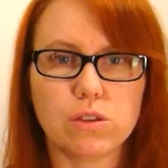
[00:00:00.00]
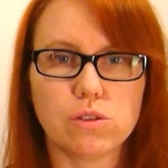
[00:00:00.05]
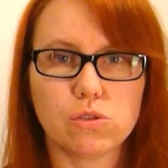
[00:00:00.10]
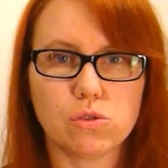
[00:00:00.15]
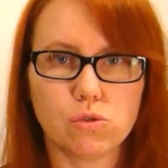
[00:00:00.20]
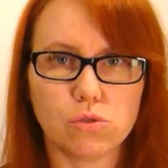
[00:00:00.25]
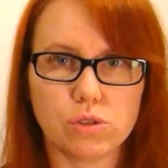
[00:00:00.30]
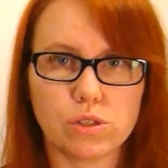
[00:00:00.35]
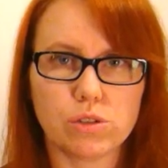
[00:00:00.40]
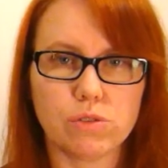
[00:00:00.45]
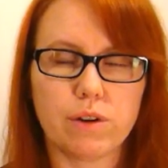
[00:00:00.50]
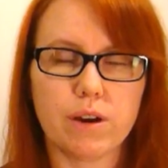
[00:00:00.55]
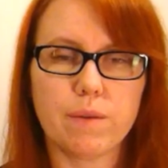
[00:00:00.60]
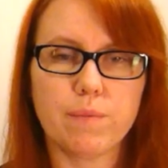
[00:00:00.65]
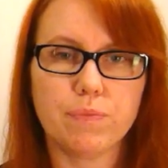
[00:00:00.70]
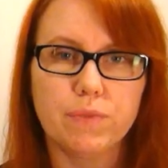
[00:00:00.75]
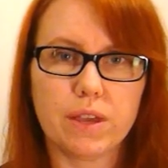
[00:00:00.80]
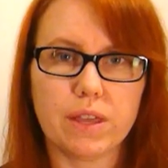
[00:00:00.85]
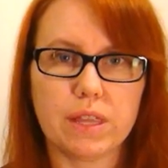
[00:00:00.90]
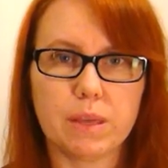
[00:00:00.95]
the
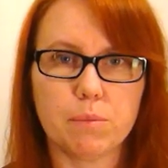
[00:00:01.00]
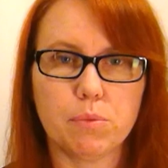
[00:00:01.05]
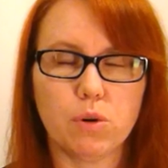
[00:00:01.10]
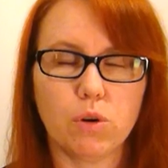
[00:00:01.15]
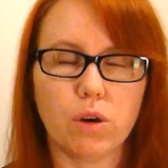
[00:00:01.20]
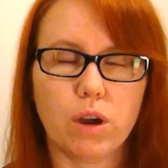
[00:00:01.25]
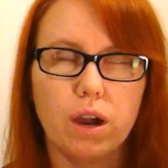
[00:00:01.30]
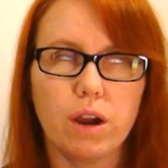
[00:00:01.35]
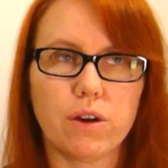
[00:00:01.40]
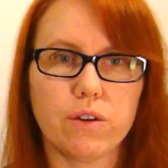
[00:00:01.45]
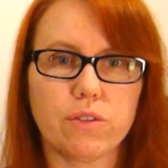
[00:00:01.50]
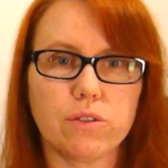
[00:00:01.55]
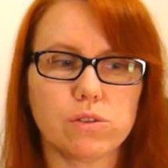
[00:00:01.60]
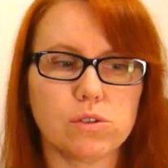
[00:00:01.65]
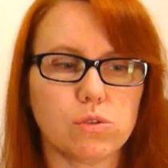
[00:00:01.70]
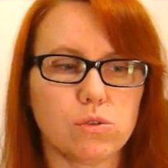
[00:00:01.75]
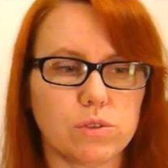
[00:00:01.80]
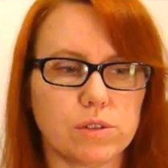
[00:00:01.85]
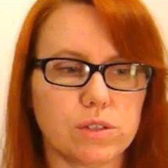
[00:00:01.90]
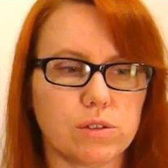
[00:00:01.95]
Sorcerer and then Polgara the
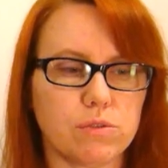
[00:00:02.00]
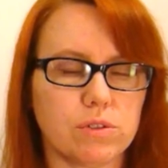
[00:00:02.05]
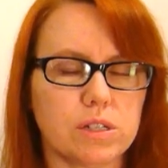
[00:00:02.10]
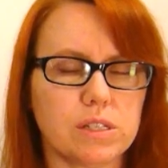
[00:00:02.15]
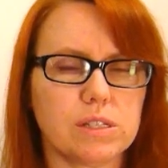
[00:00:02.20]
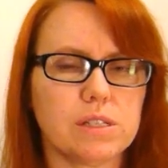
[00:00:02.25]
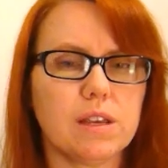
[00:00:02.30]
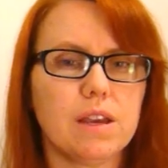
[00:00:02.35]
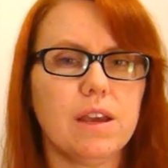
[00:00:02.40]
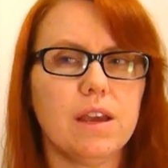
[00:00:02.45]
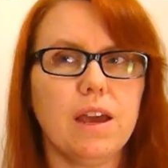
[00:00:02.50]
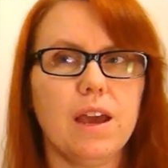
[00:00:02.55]
Sorceress.